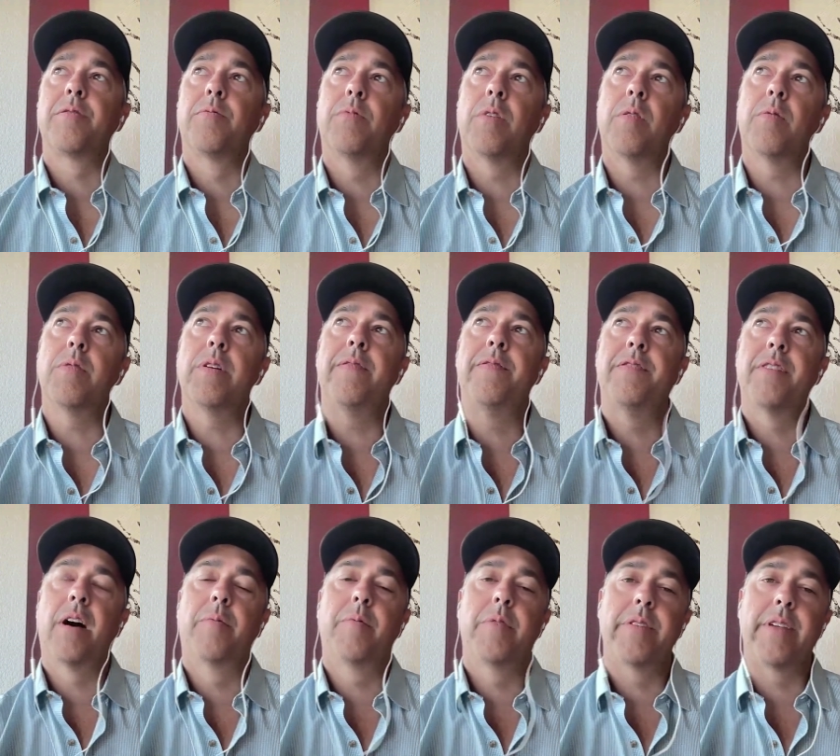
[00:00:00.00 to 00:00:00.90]
what we've
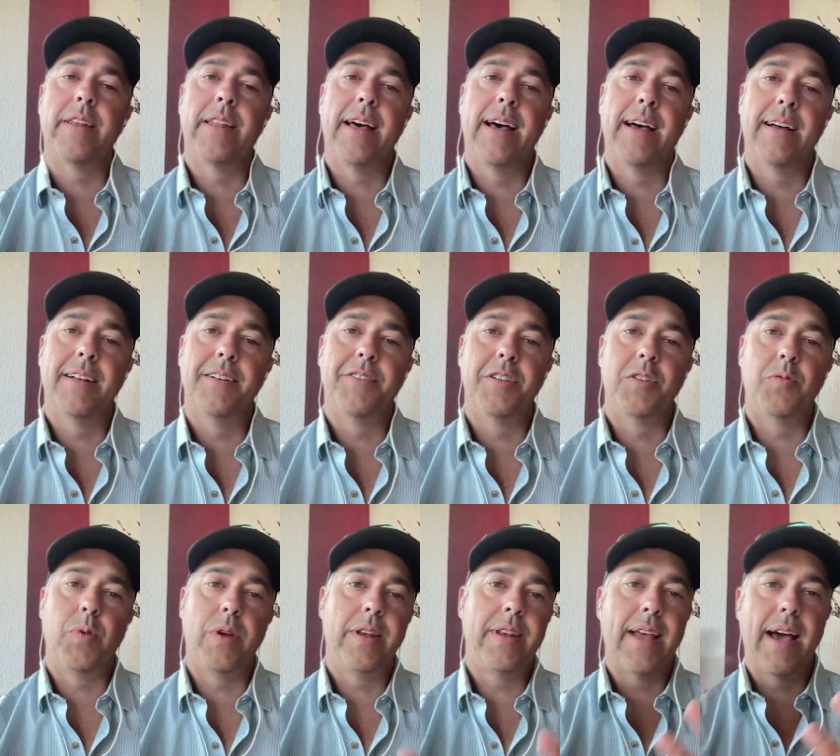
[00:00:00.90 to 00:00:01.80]
done with an edge is
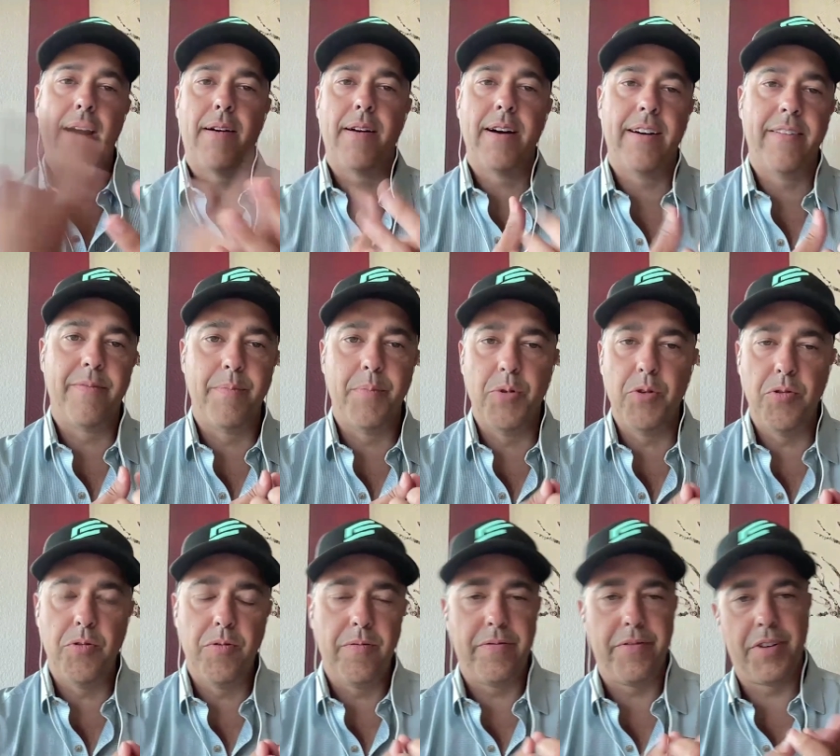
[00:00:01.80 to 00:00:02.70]
we now have
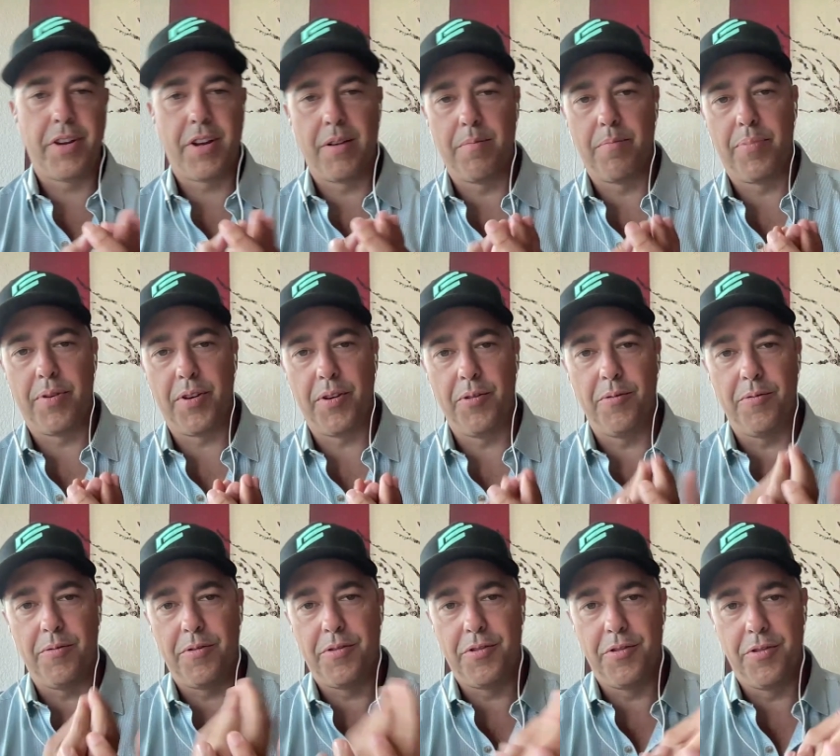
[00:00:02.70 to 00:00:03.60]
moved compute
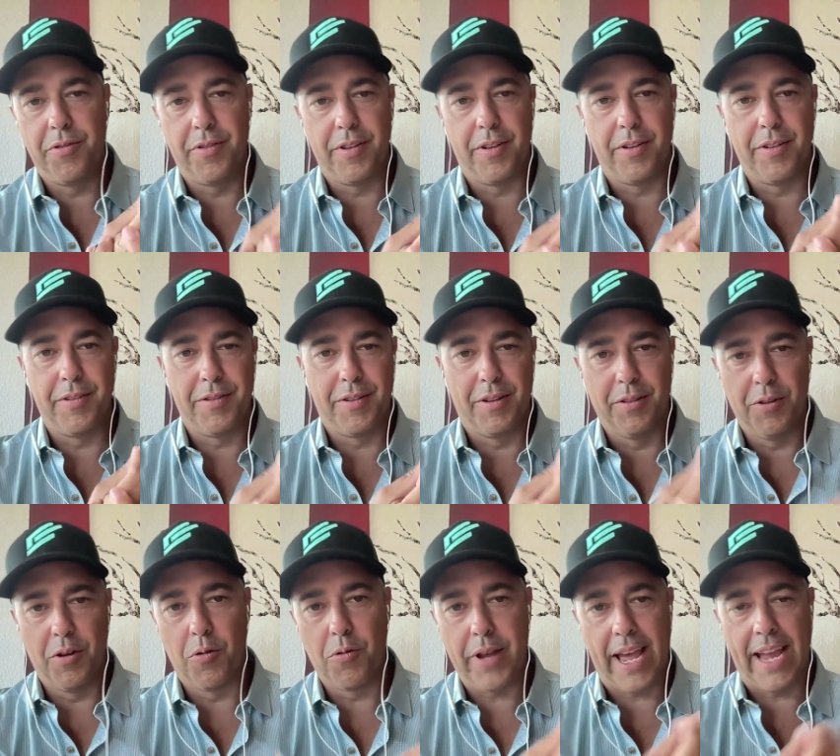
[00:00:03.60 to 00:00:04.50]
to the
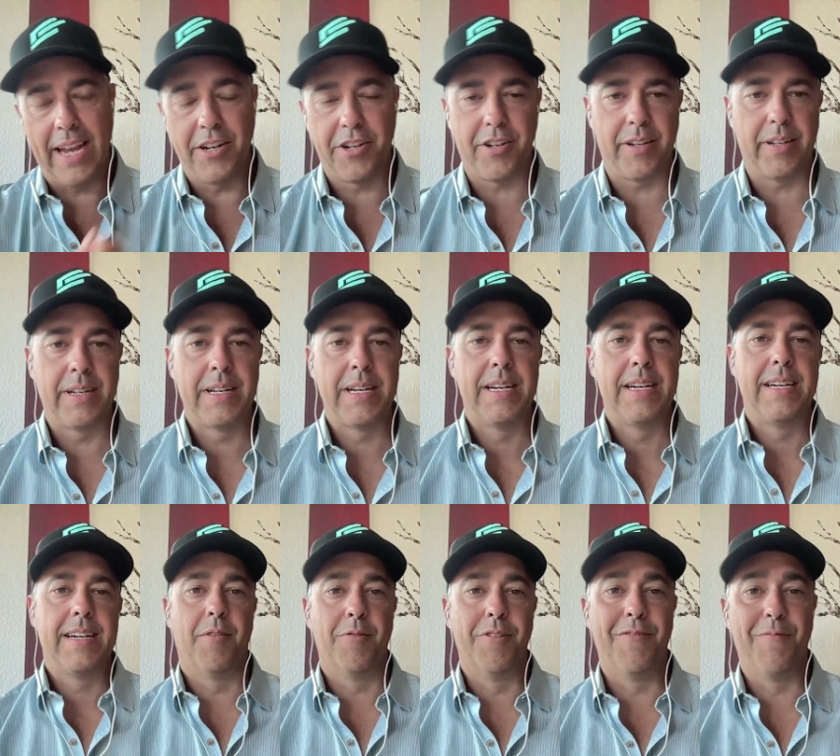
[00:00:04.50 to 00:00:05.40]
location.
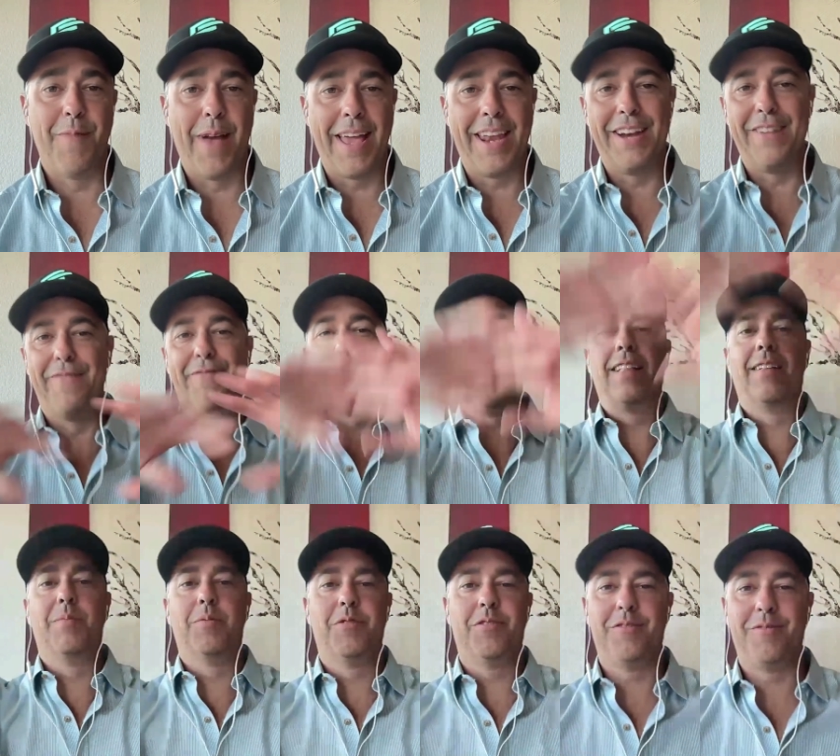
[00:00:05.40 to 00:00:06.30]
We've made it
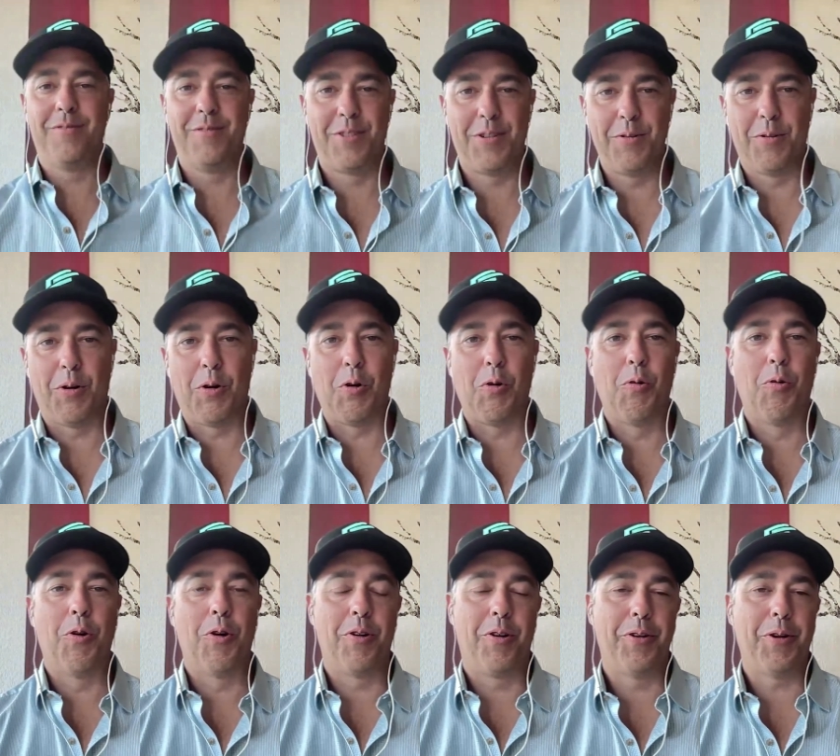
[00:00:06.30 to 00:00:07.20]
available to a whole
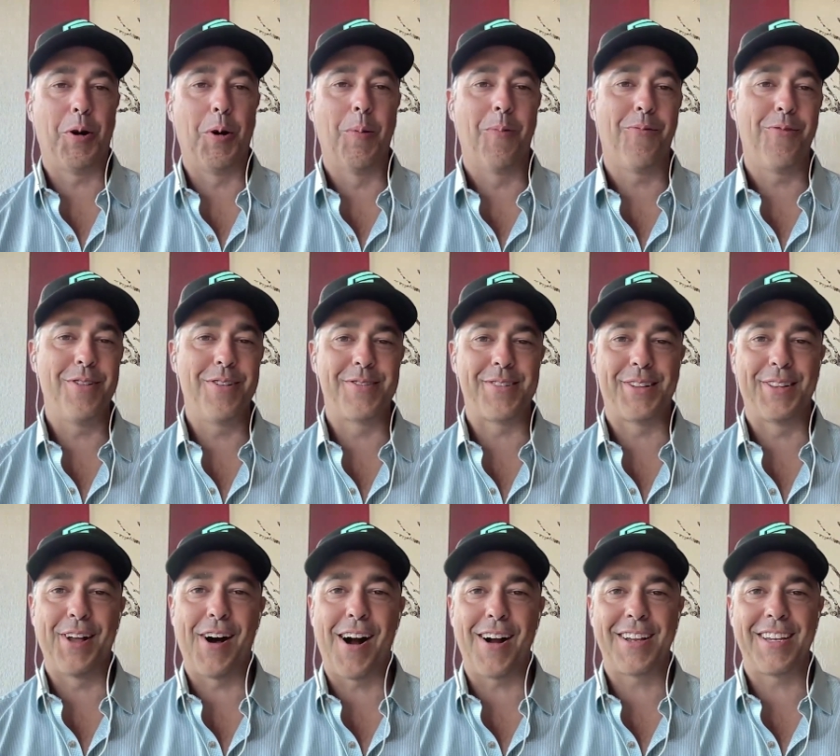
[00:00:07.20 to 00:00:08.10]
world. Hopefully there's a
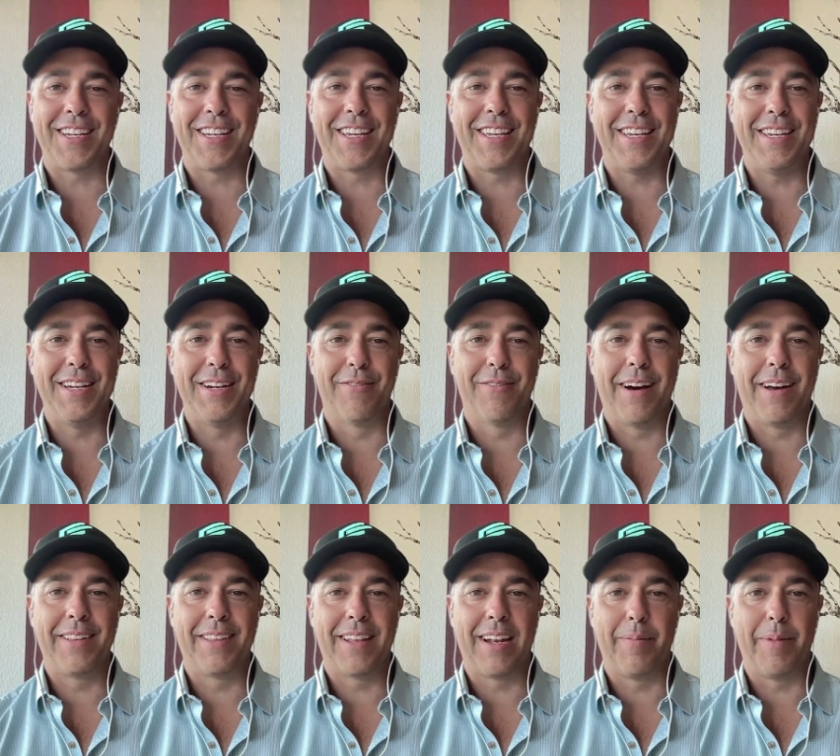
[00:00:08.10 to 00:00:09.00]
lock and key
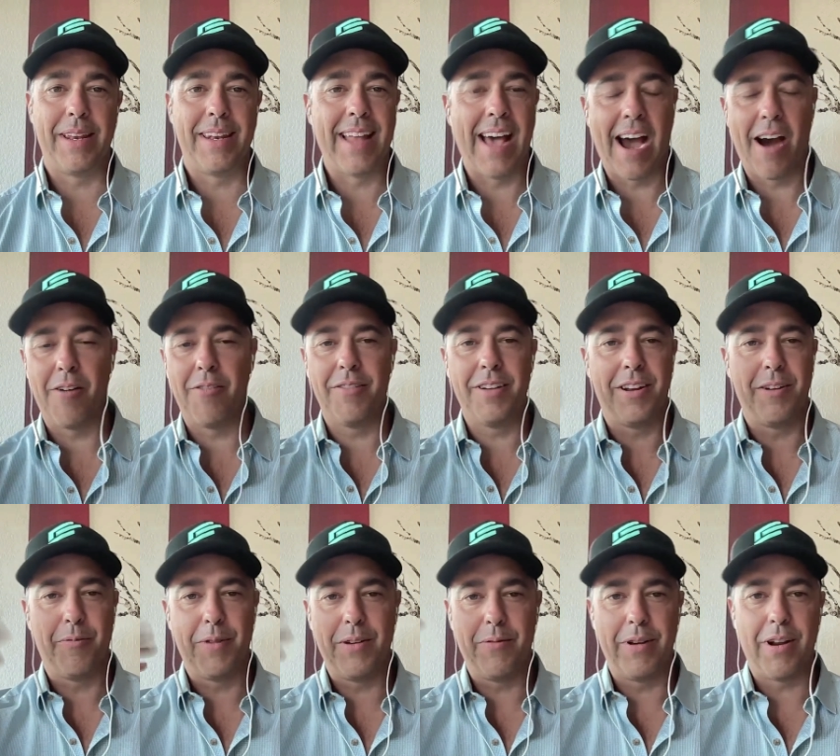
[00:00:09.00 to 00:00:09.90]
around it. Now,
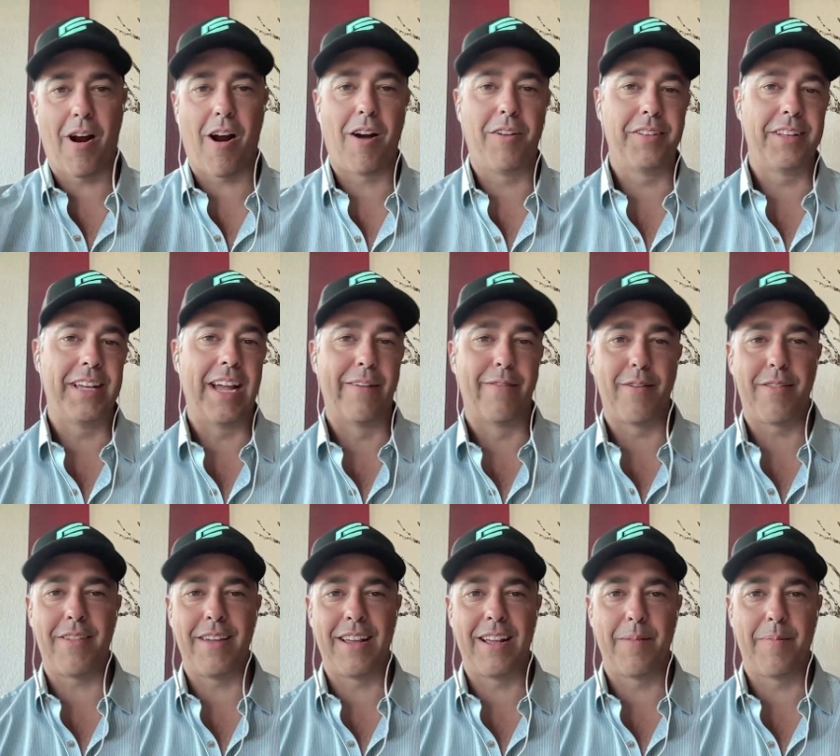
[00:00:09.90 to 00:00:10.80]
we hardly ever
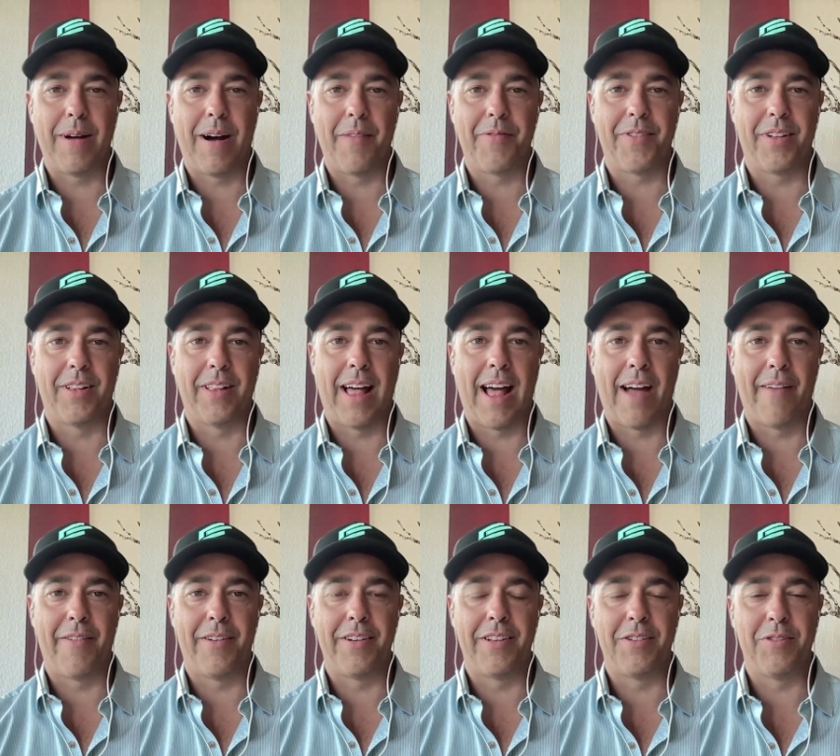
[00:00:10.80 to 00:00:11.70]
think about
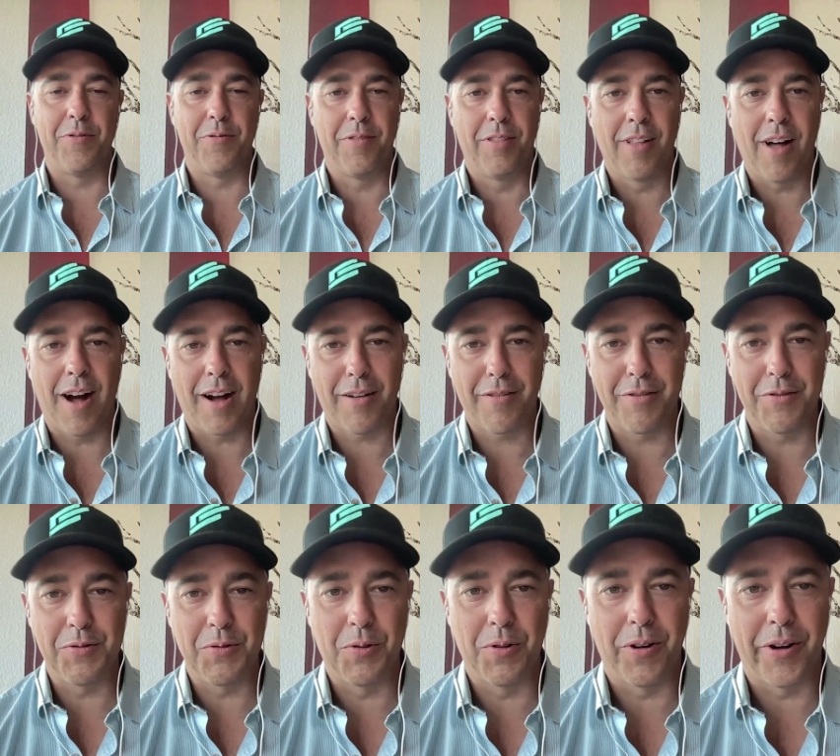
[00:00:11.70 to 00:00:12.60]
having to lock the
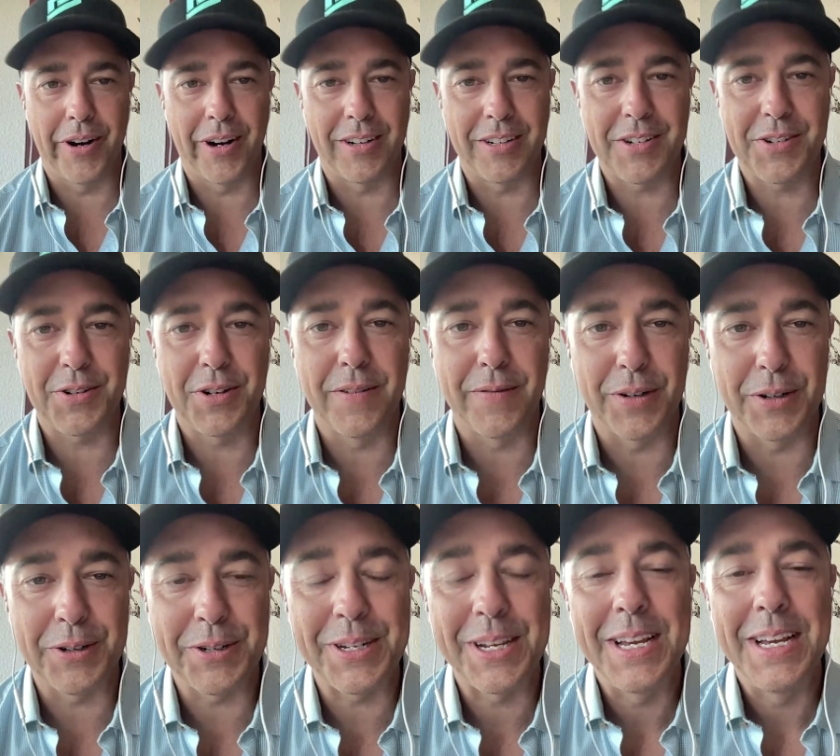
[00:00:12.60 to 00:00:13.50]
door on our servers,